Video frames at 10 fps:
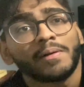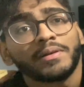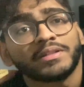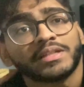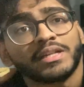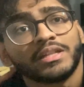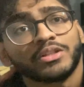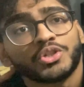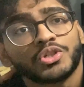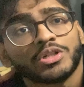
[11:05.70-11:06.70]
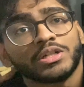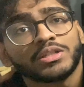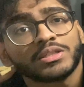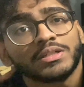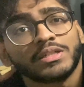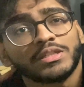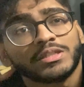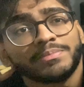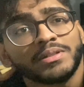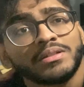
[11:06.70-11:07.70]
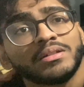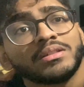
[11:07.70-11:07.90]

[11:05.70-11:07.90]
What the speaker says: Let's get it in the shot. It's a bit,